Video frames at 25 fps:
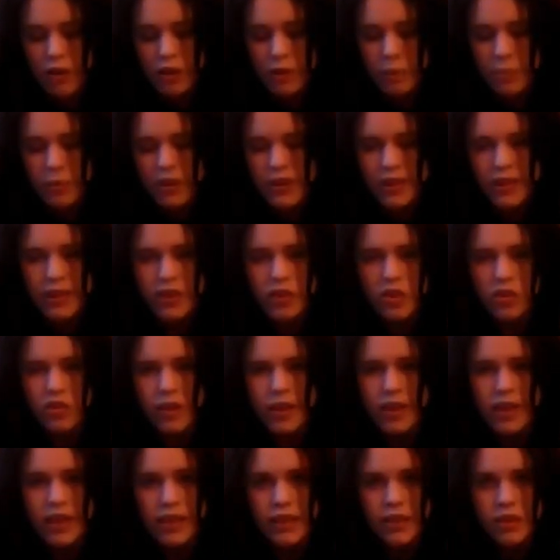only because it's
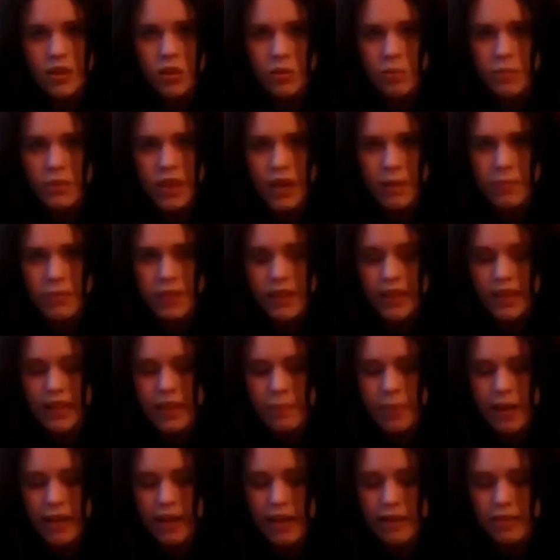tricky to sometimes
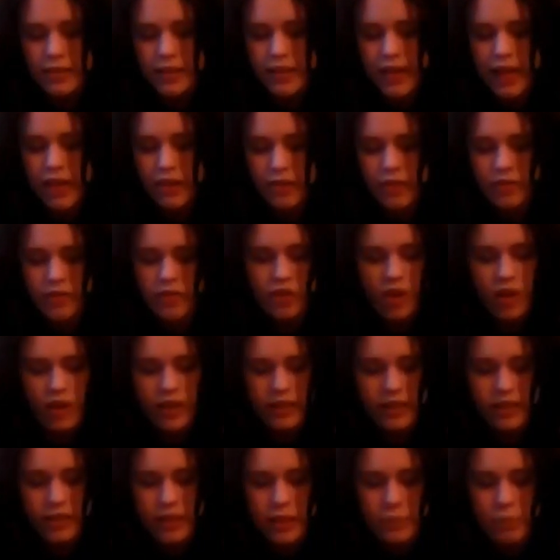stick it back down together if you've got
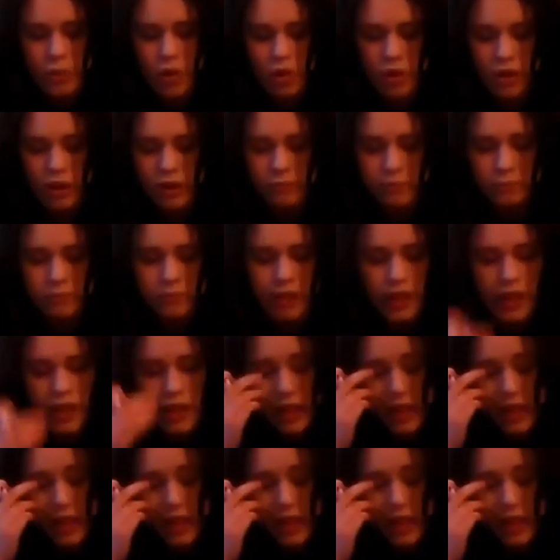anything smaller.